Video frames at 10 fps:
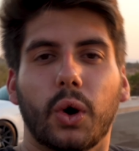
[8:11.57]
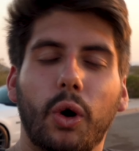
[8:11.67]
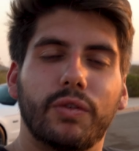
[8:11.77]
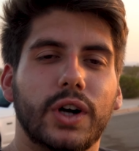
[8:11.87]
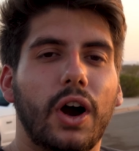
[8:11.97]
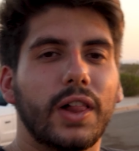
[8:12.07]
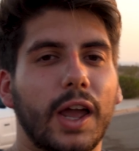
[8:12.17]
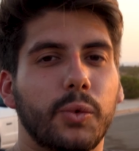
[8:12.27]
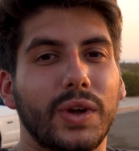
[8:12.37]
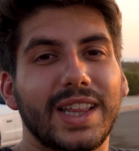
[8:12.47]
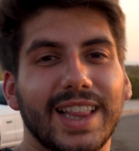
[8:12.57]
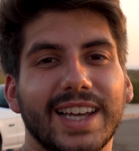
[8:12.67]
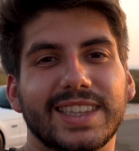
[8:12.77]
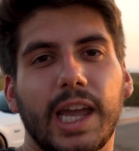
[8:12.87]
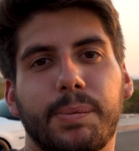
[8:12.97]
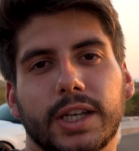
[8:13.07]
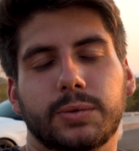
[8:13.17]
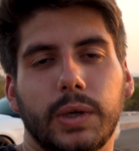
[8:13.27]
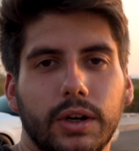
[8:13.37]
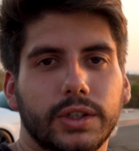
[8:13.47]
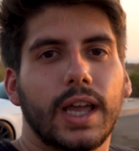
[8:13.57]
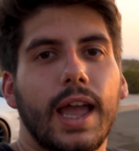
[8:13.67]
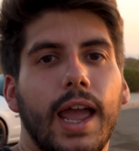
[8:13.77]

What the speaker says: Overall, I really like the Apex wheels,